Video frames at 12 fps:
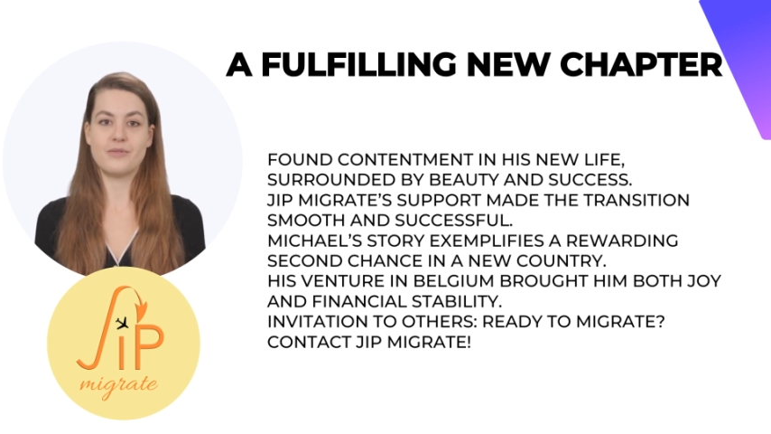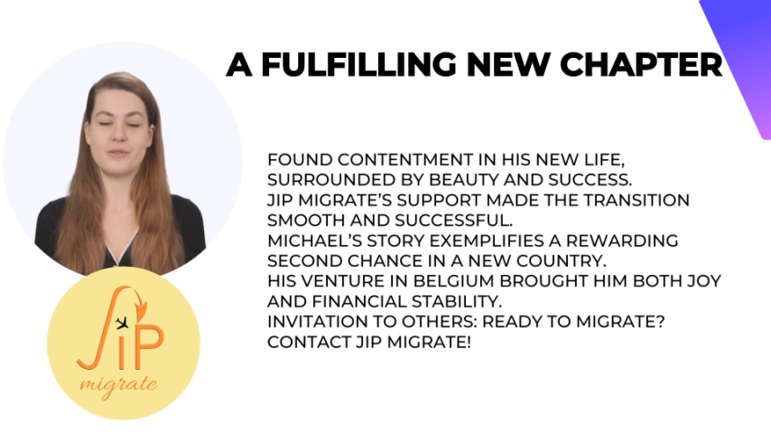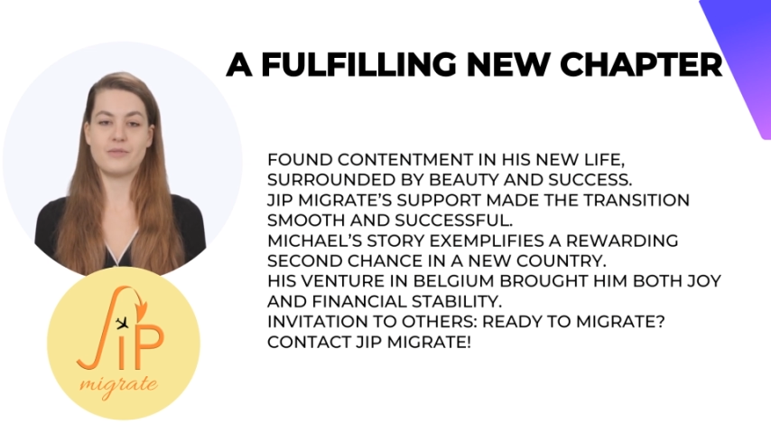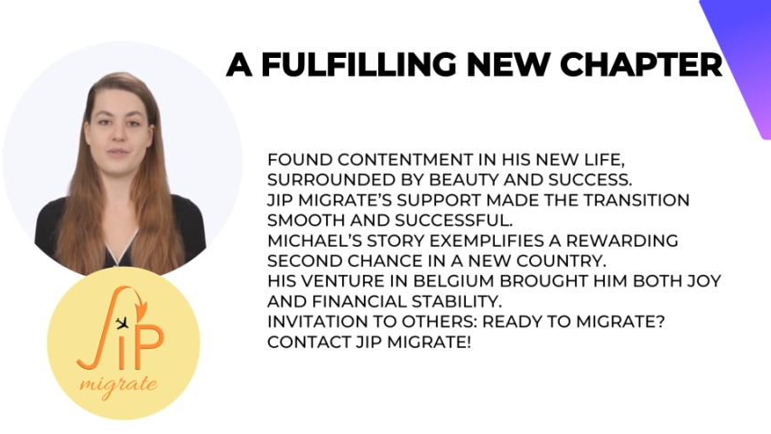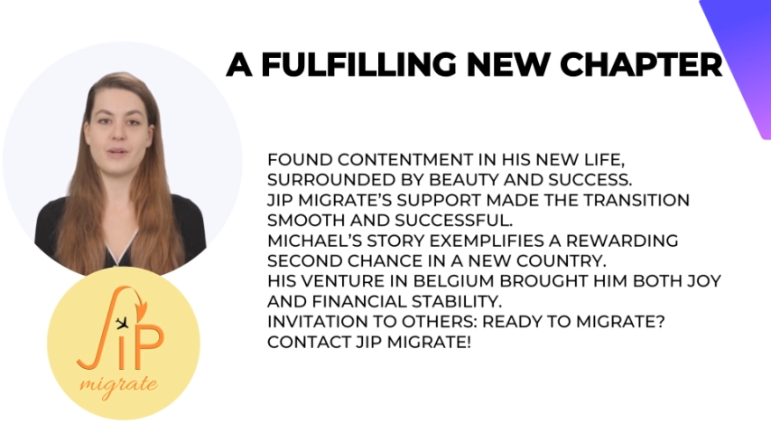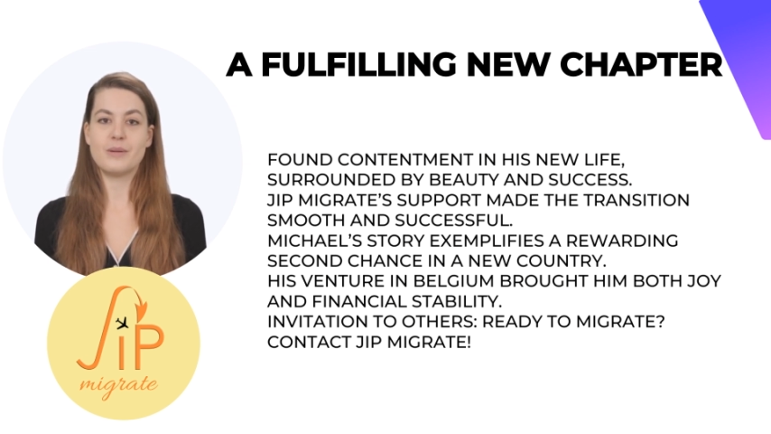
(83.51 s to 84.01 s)

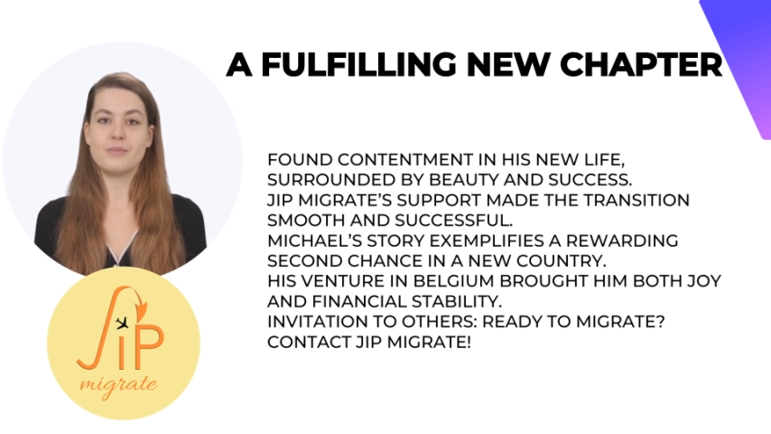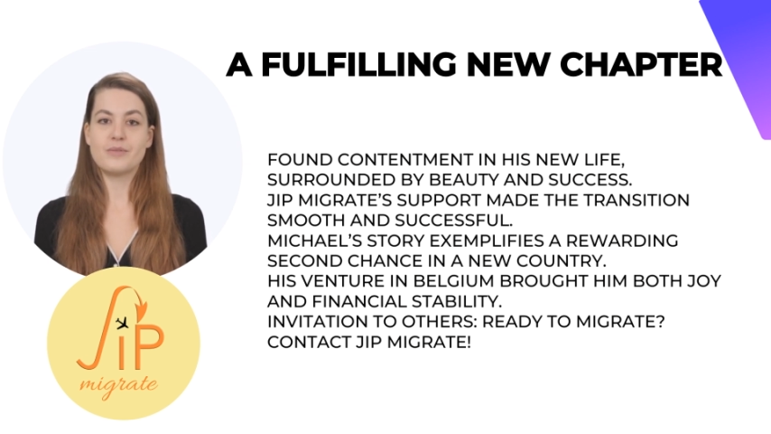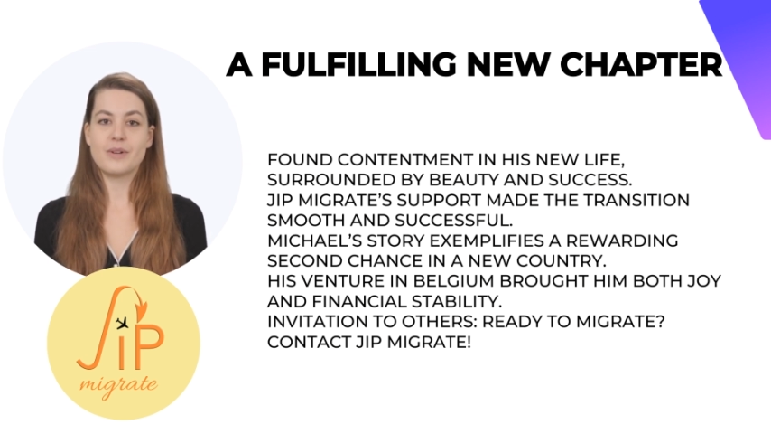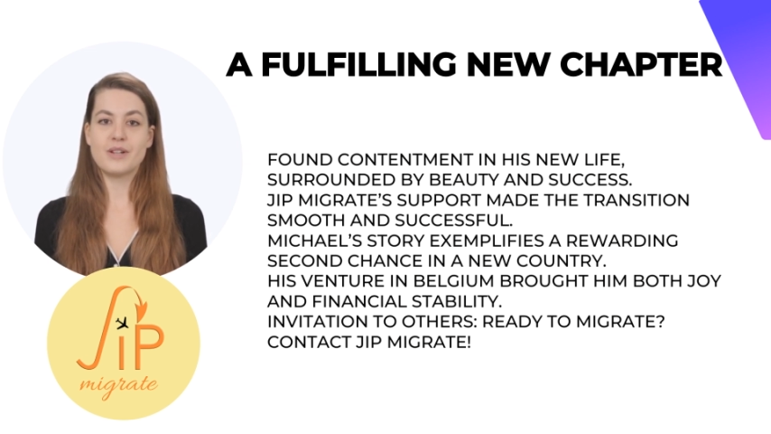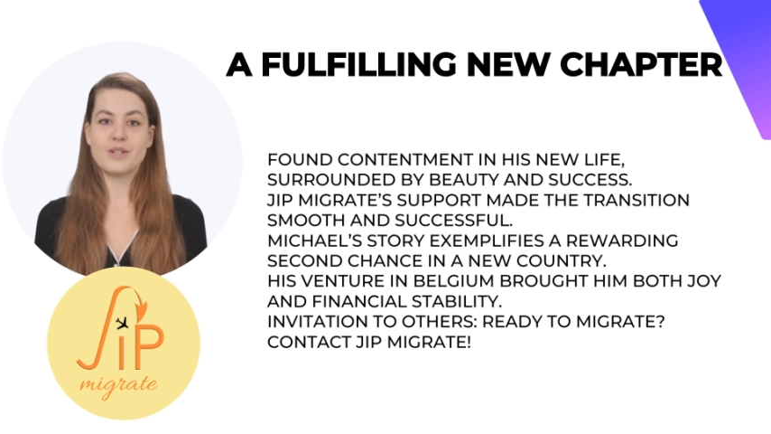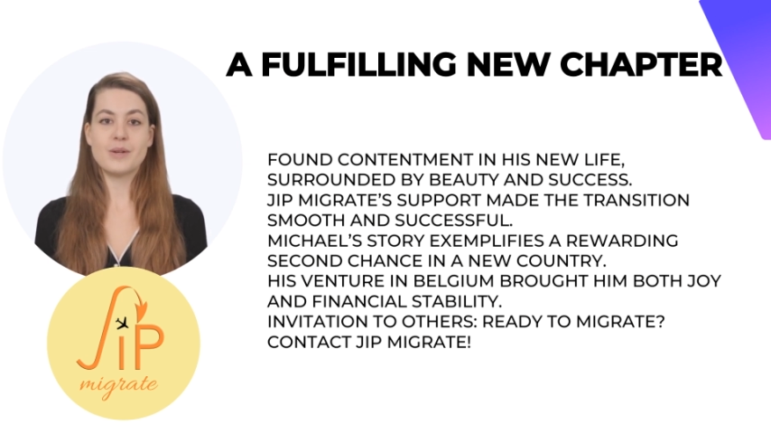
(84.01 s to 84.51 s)
fulfilling
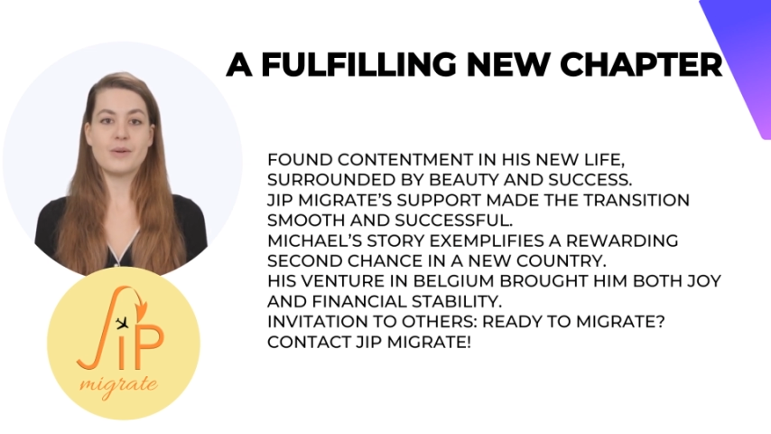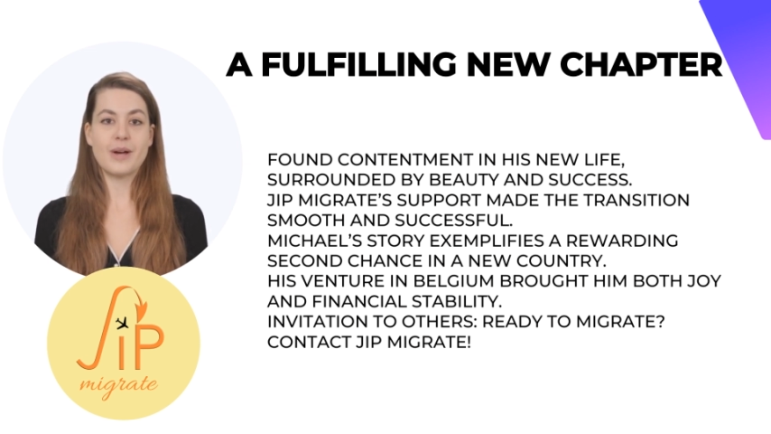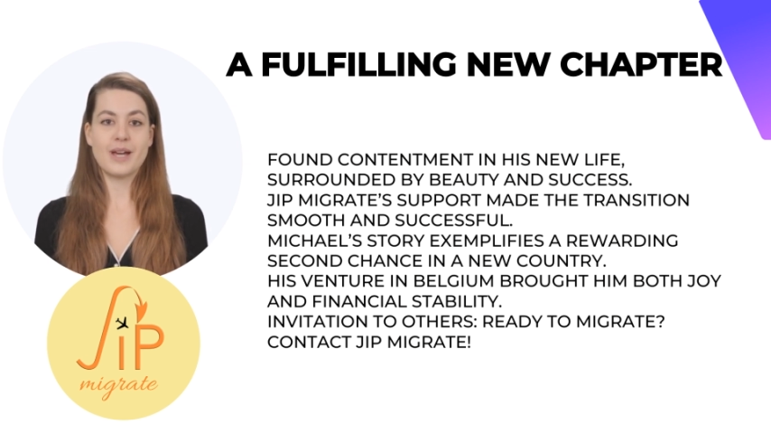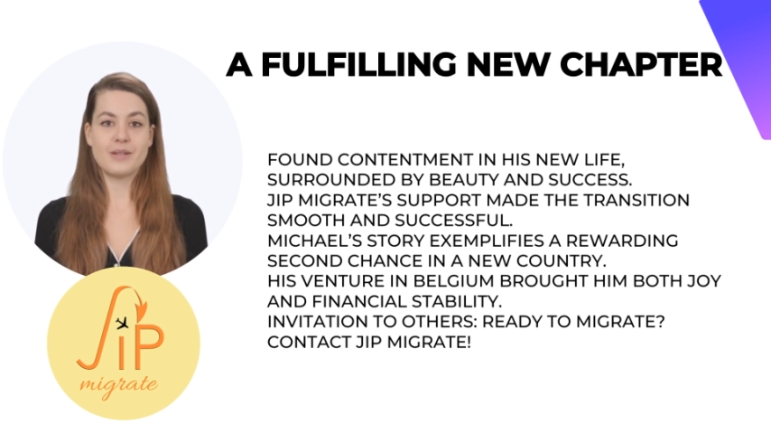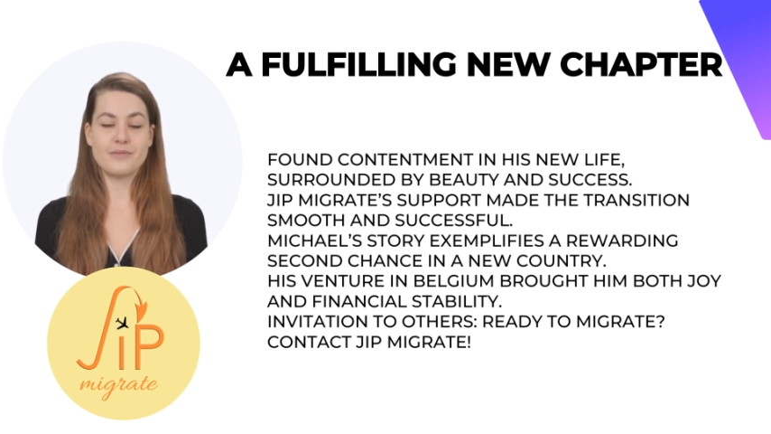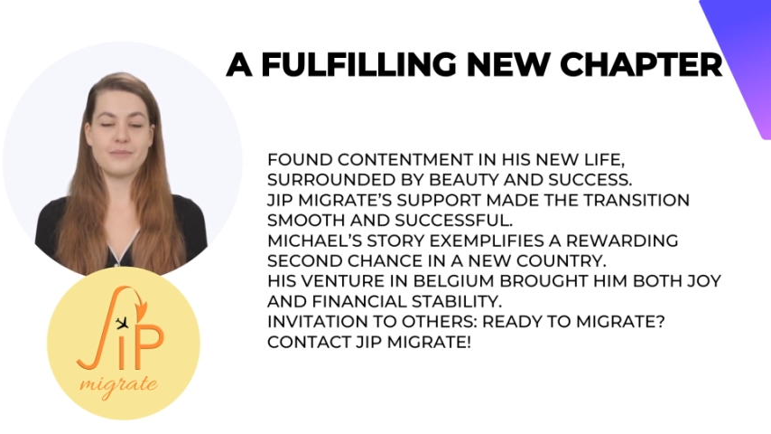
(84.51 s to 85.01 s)
professional
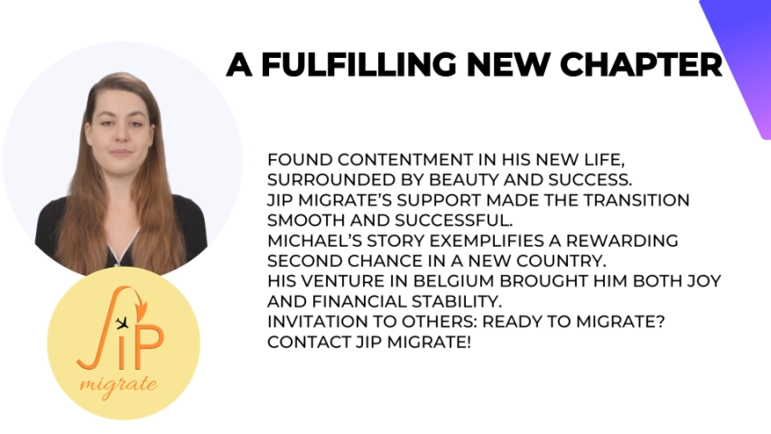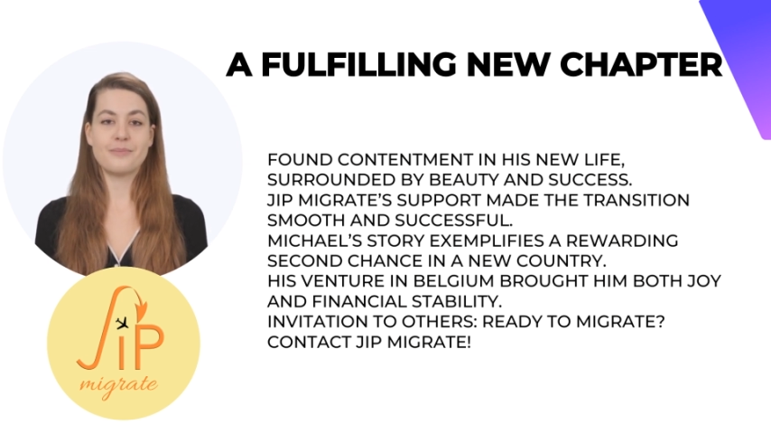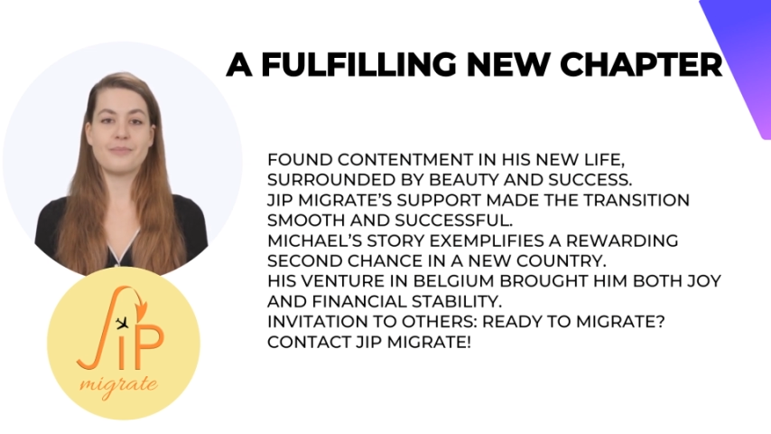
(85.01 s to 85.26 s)
life,